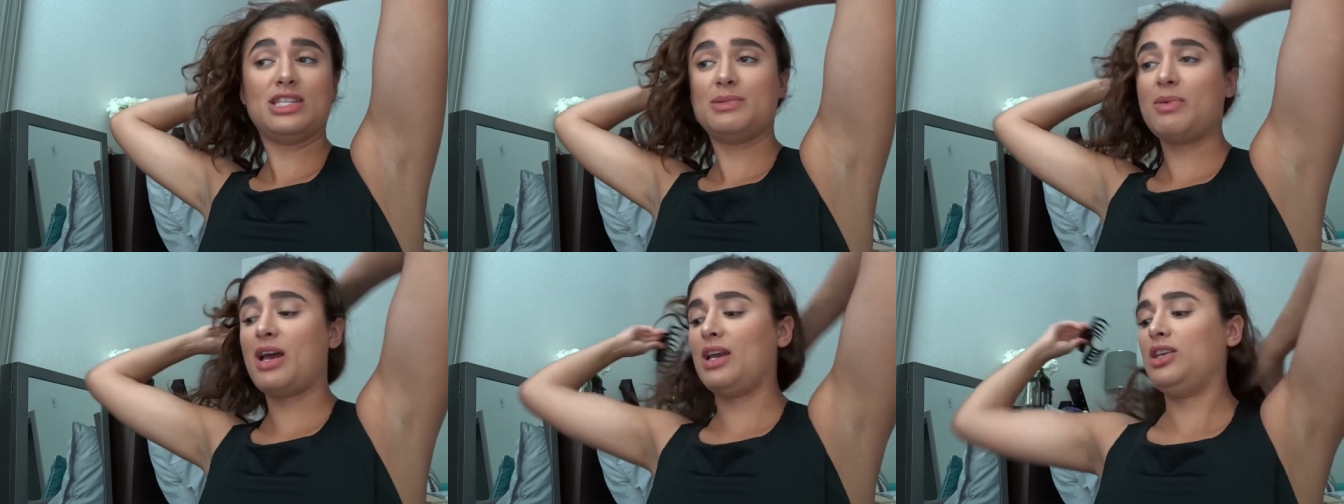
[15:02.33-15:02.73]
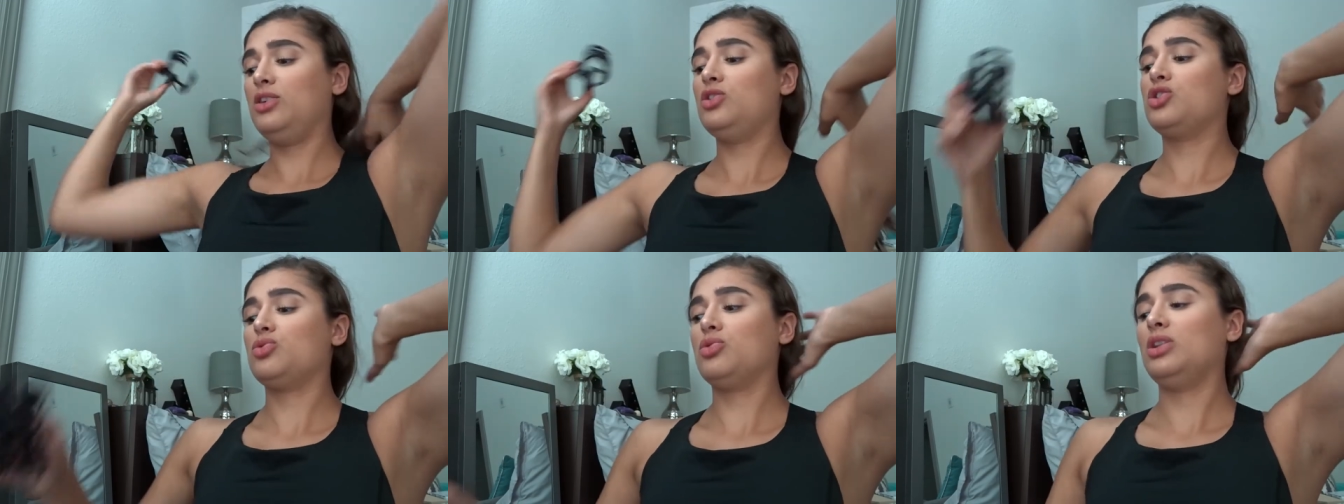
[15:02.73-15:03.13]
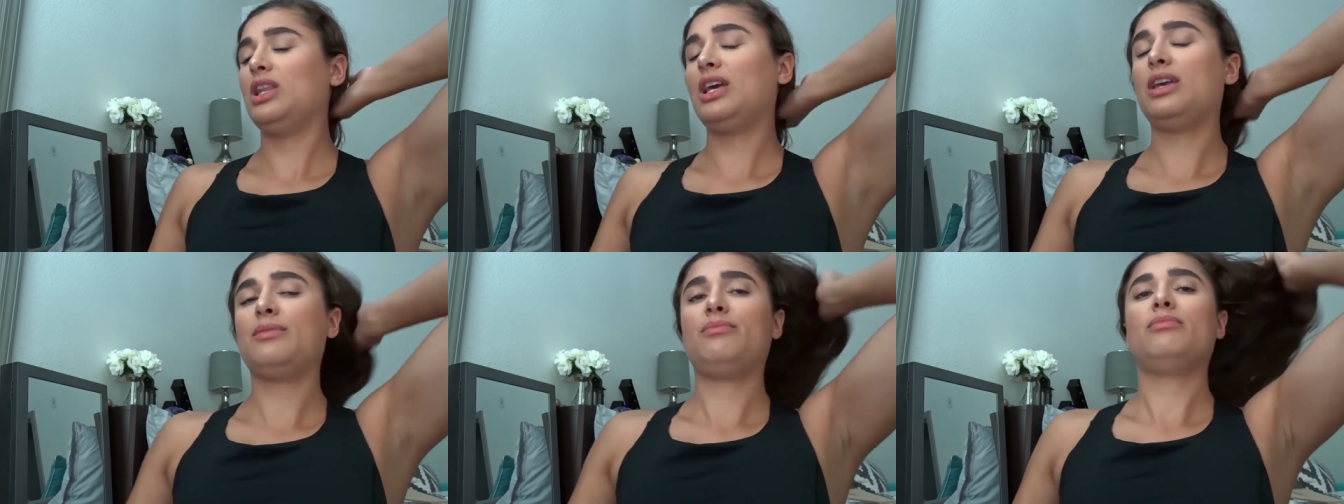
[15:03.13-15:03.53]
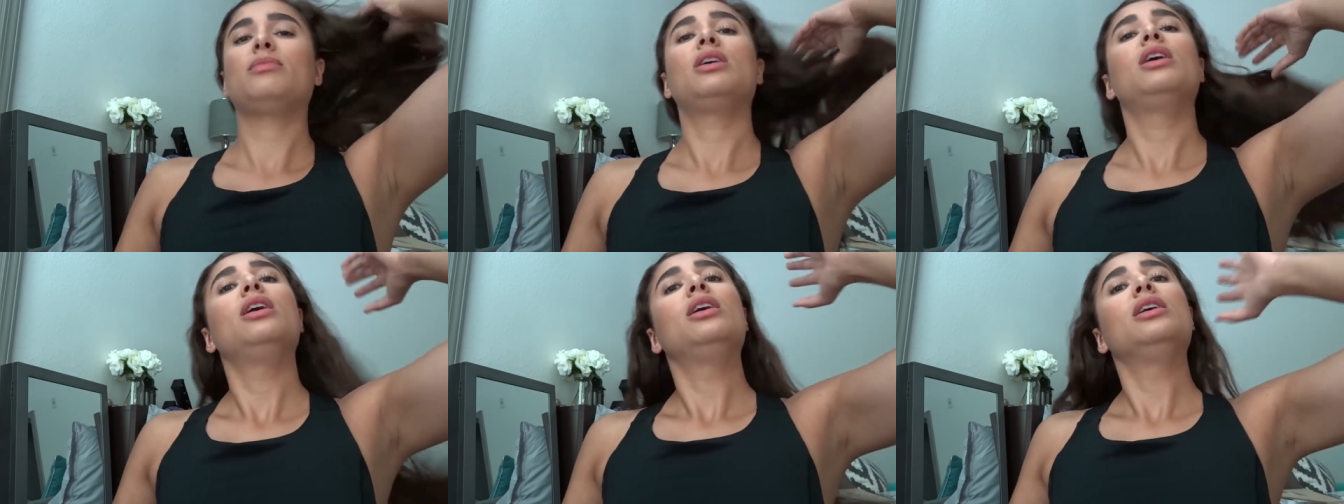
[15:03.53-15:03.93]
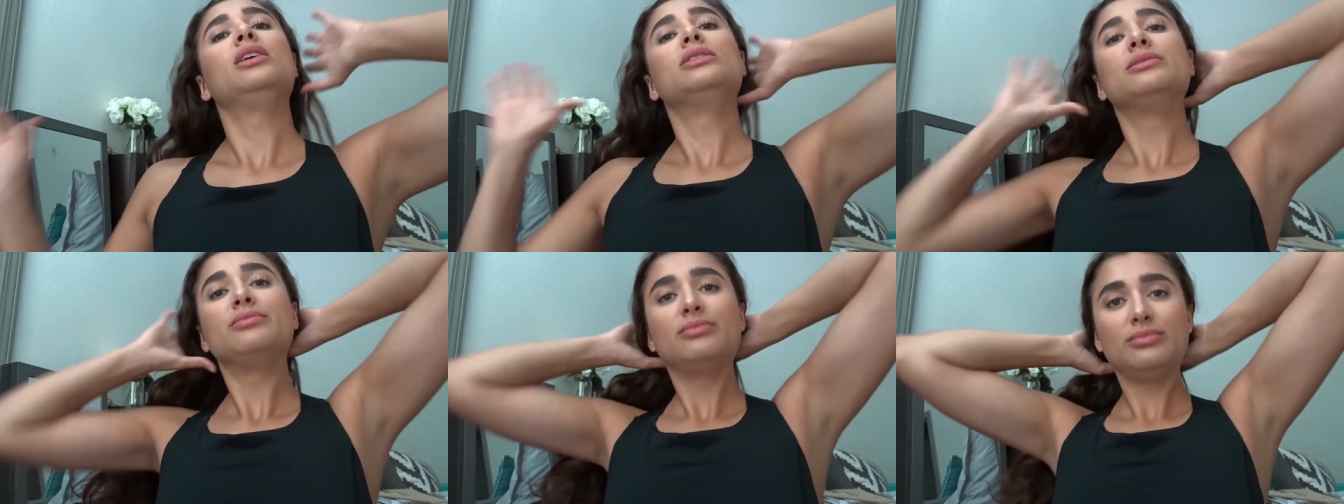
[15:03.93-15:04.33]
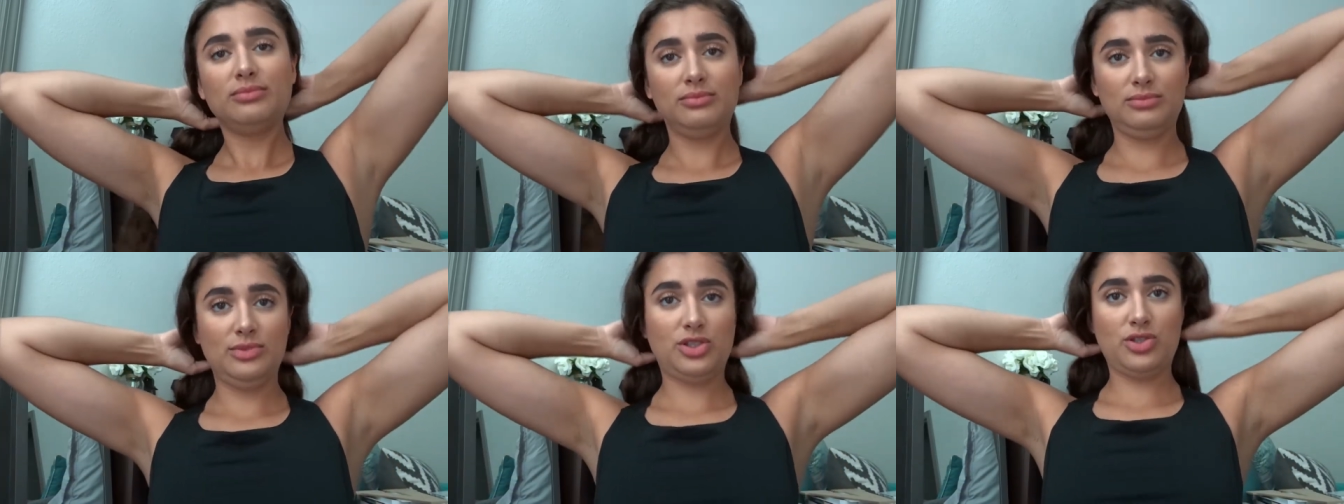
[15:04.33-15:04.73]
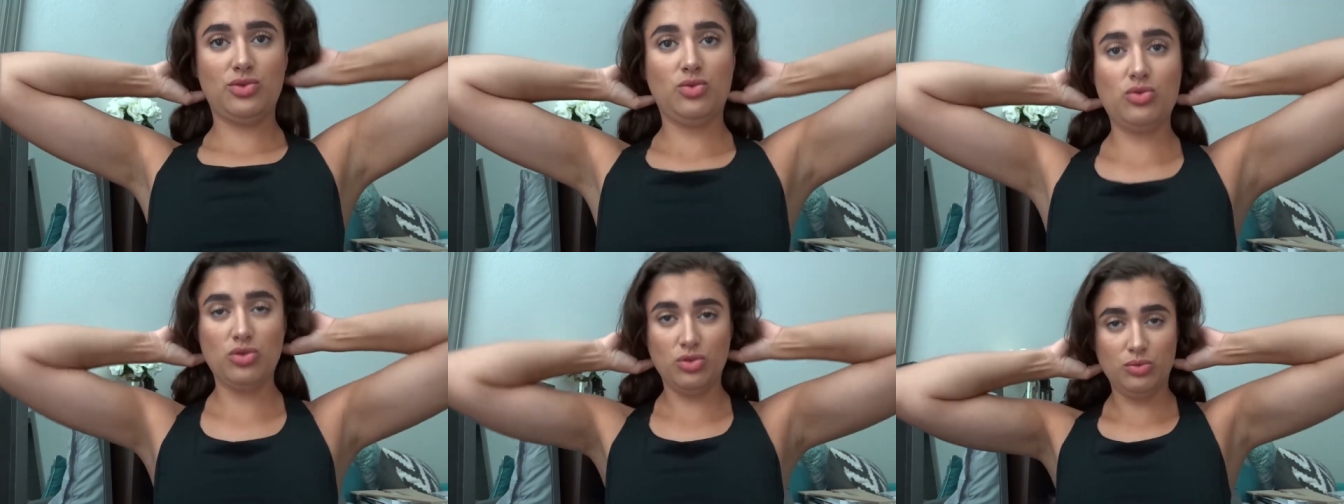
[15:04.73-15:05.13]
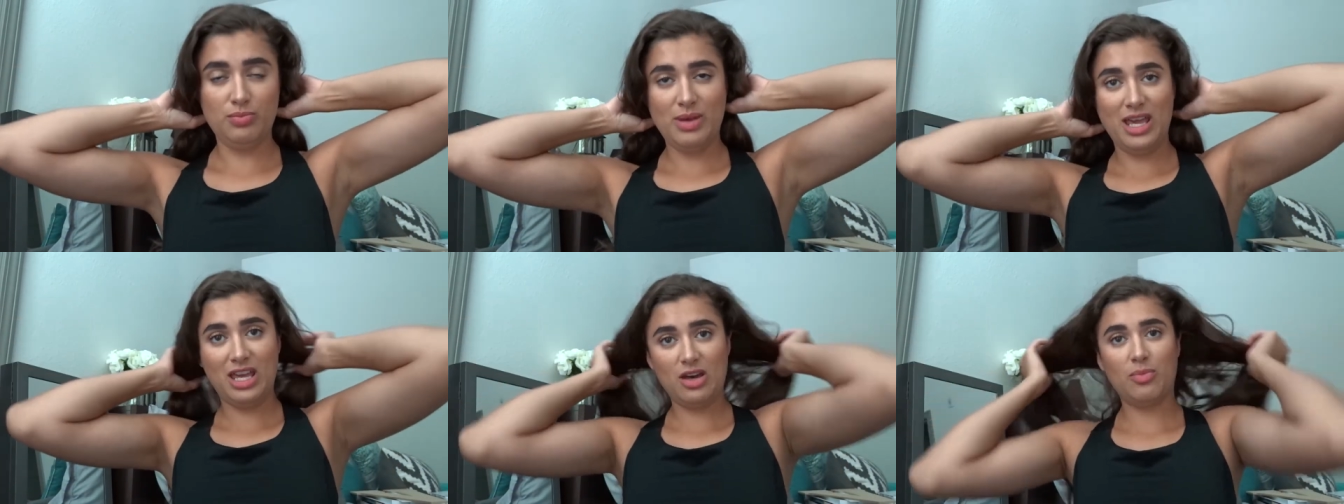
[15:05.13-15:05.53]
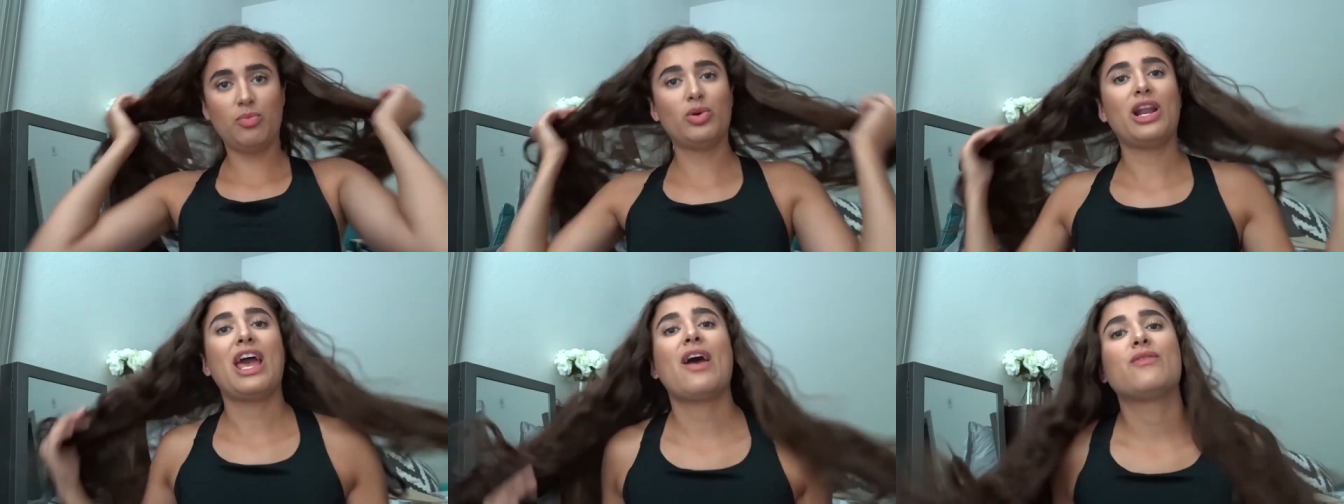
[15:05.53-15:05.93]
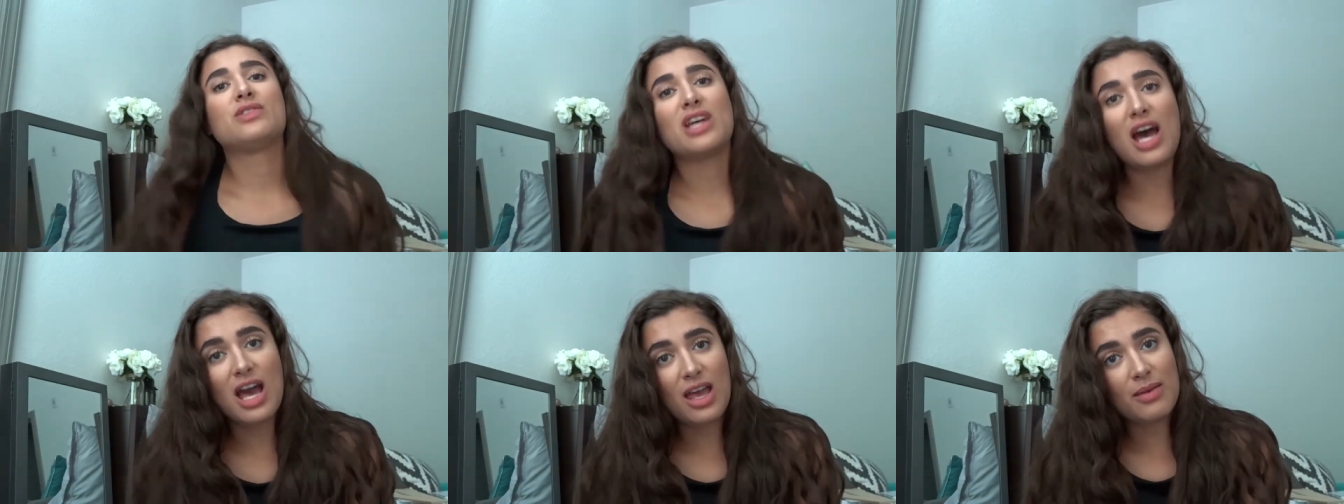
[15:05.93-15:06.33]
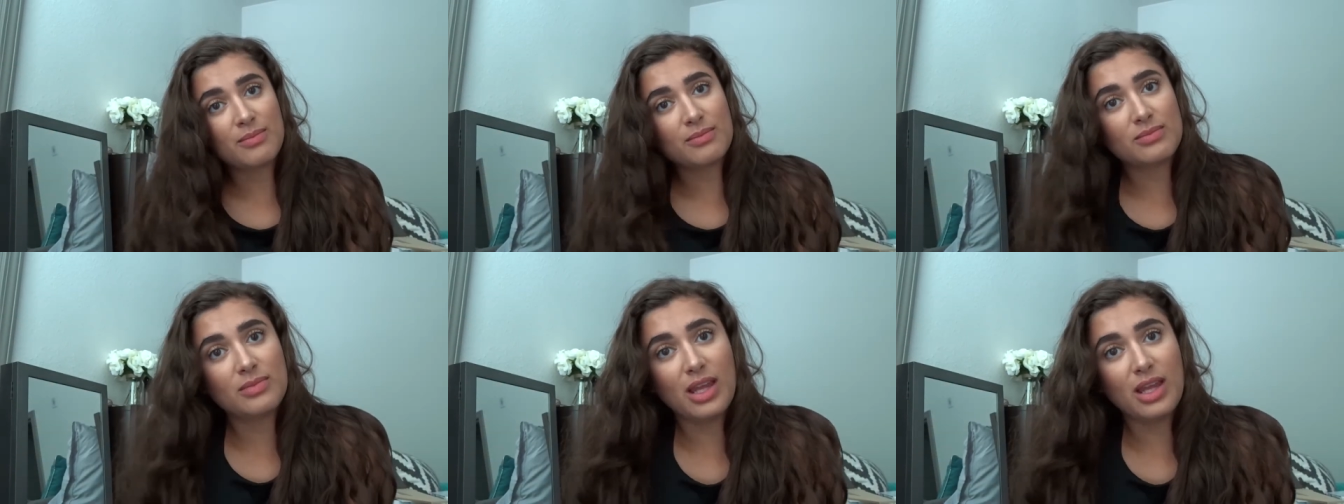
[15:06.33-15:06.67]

is my usual like school makeup when I have time,